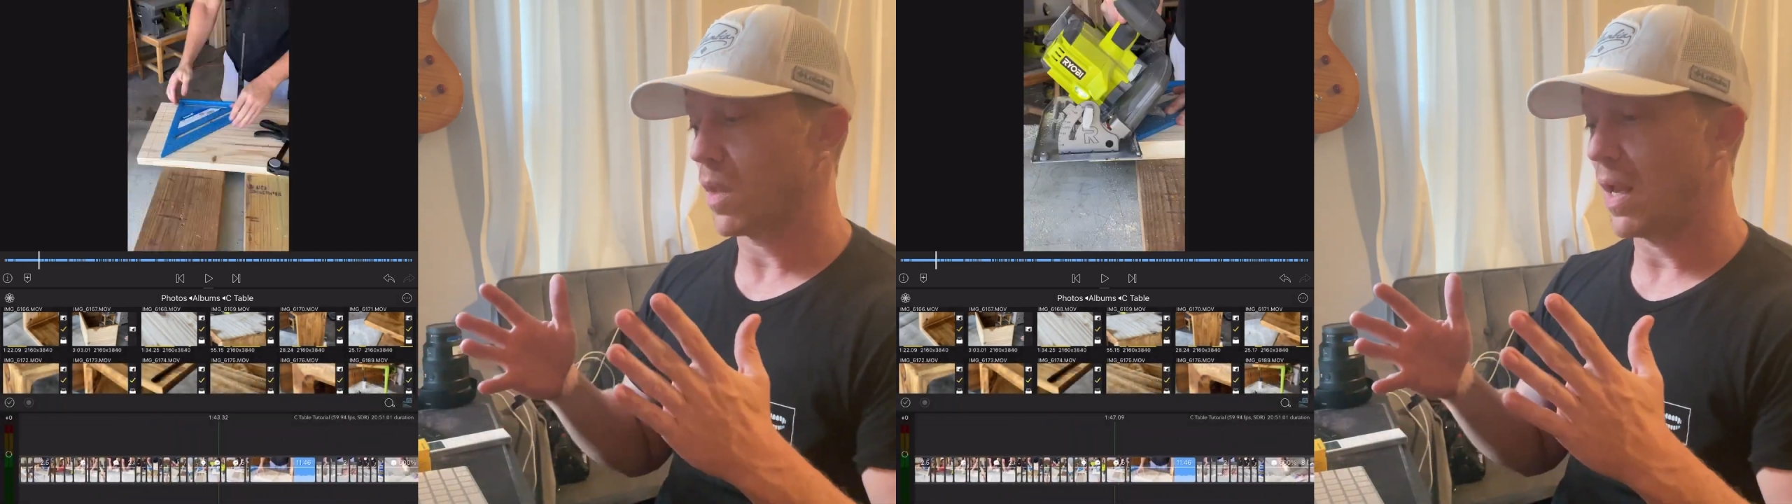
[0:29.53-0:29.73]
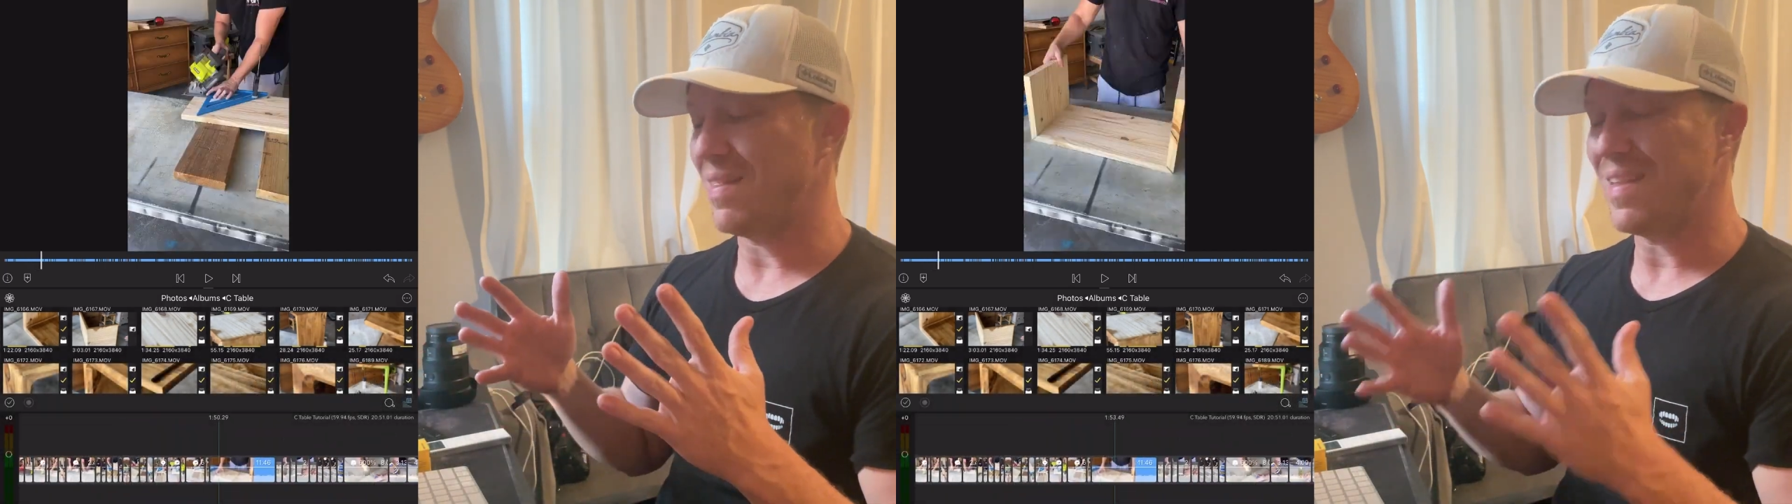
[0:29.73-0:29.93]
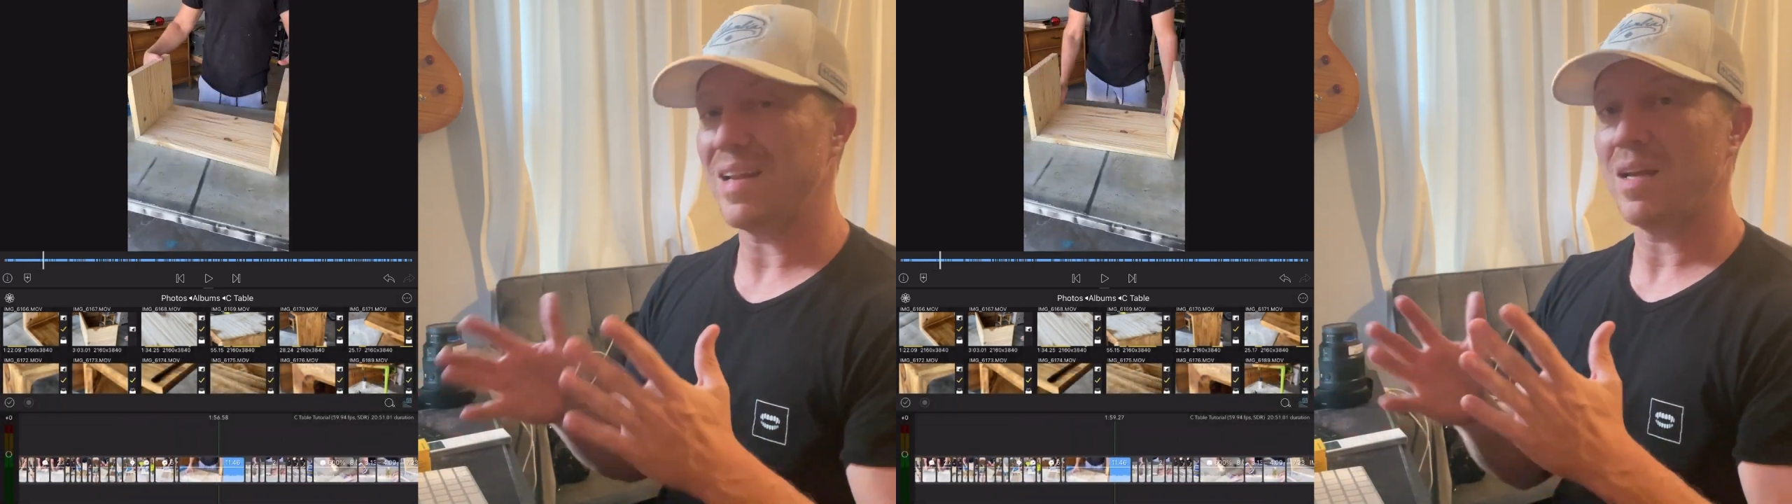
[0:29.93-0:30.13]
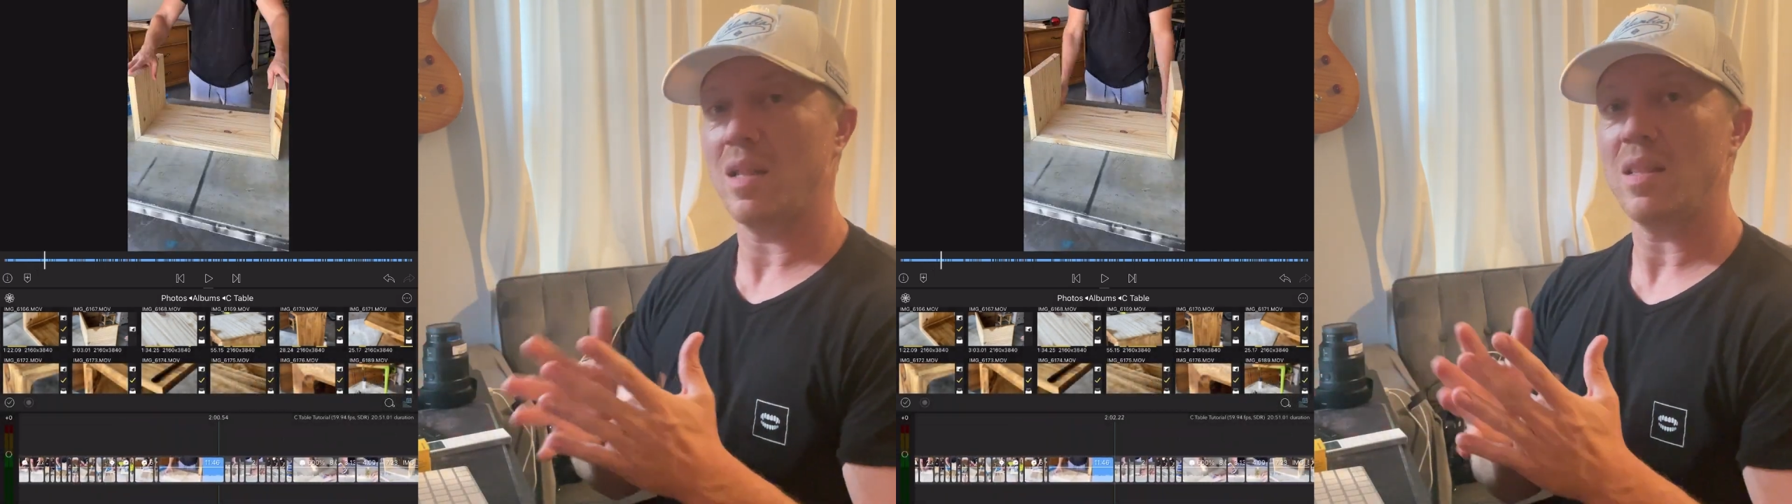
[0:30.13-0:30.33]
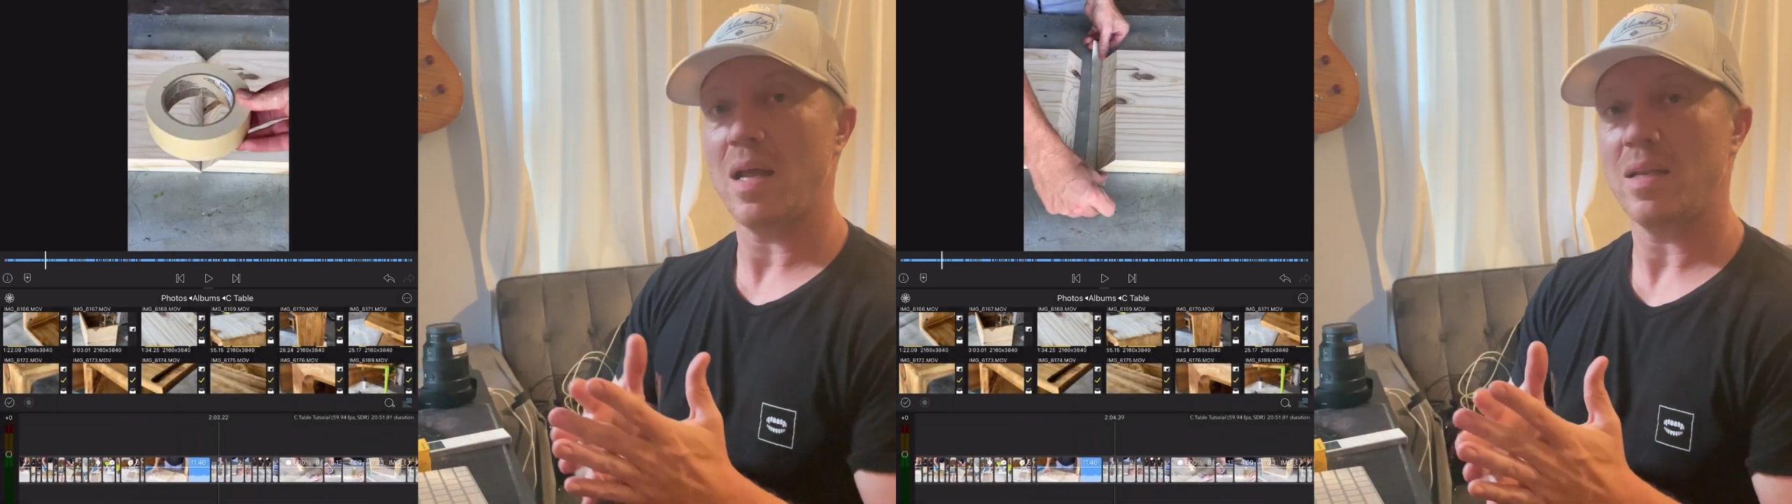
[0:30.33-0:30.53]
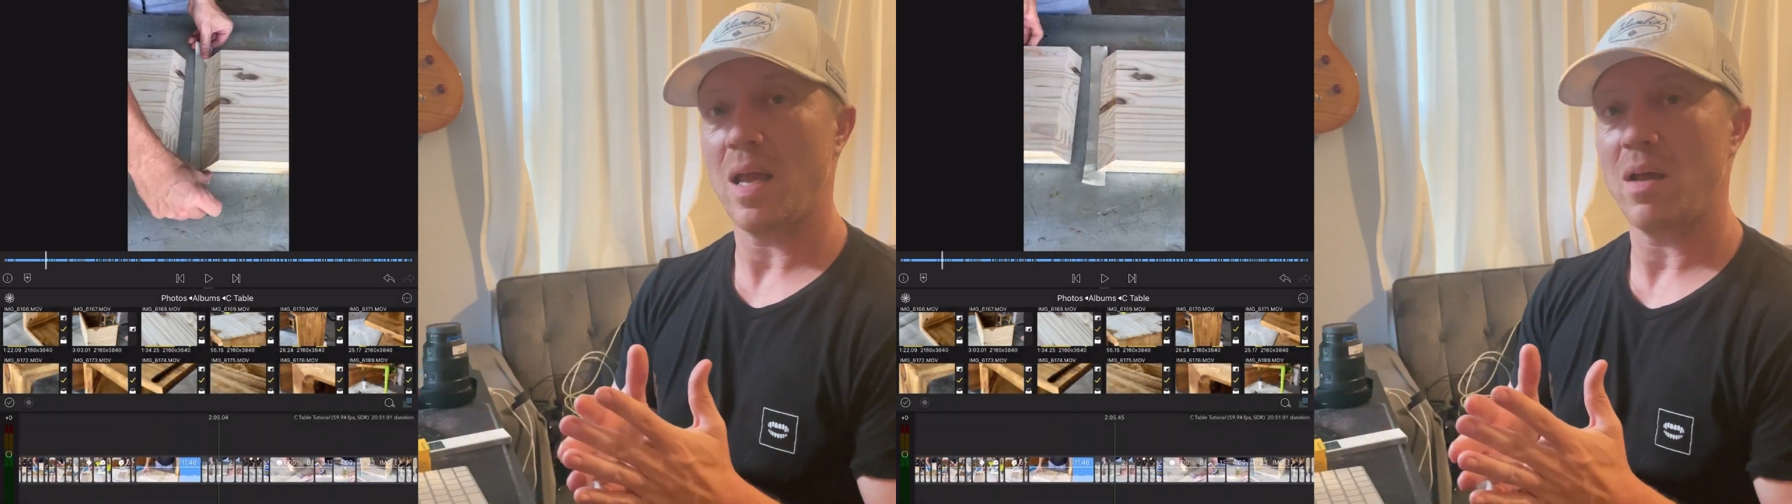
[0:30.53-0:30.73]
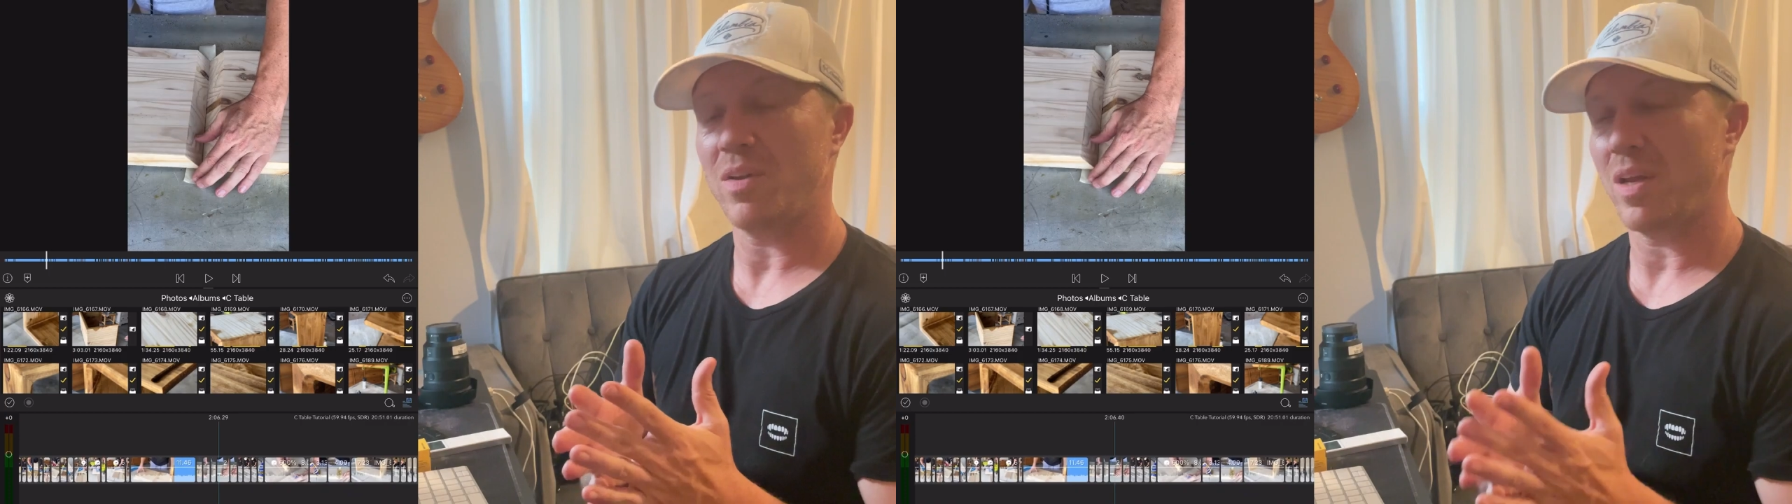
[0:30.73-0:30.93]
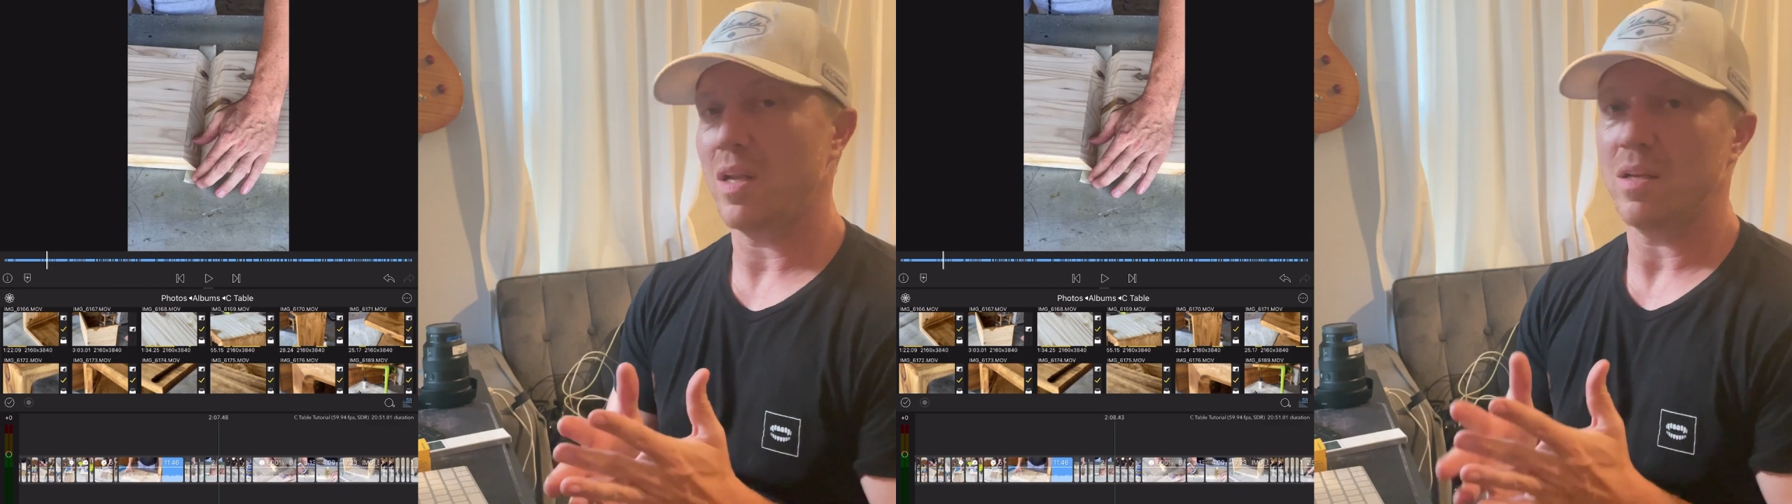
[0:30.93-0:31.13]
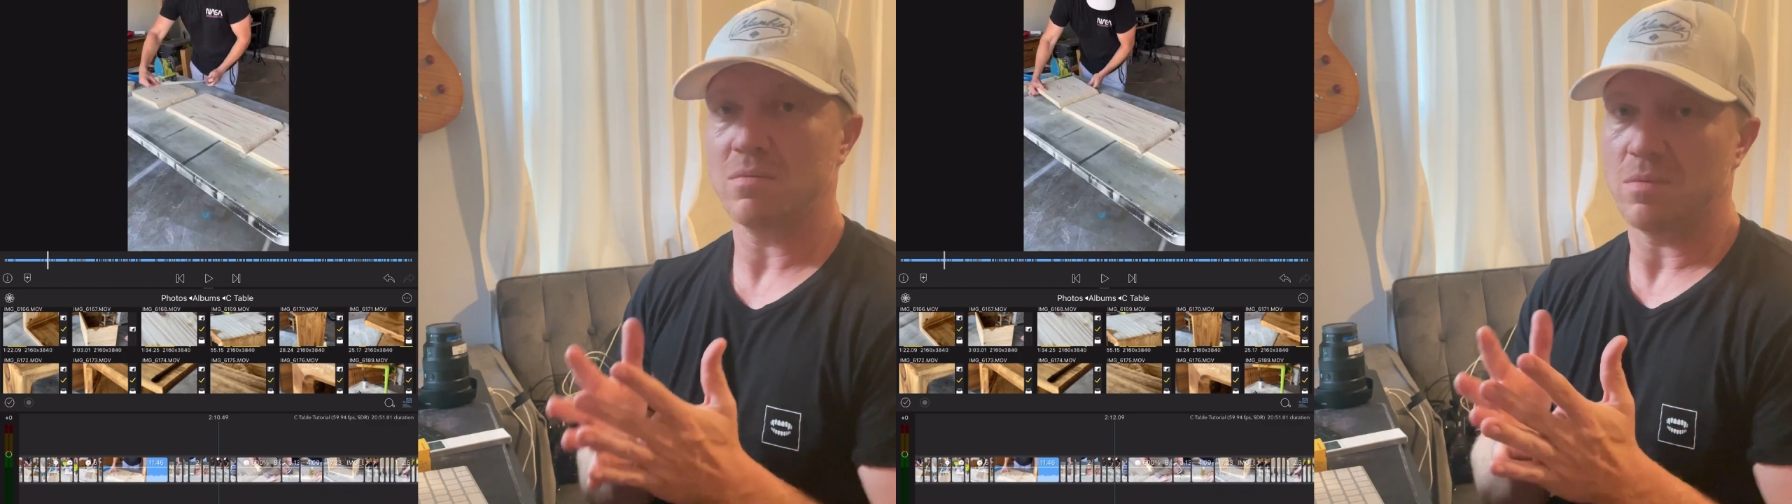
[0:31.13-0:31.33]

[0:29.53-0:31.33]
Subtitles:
and then cut that down to get it,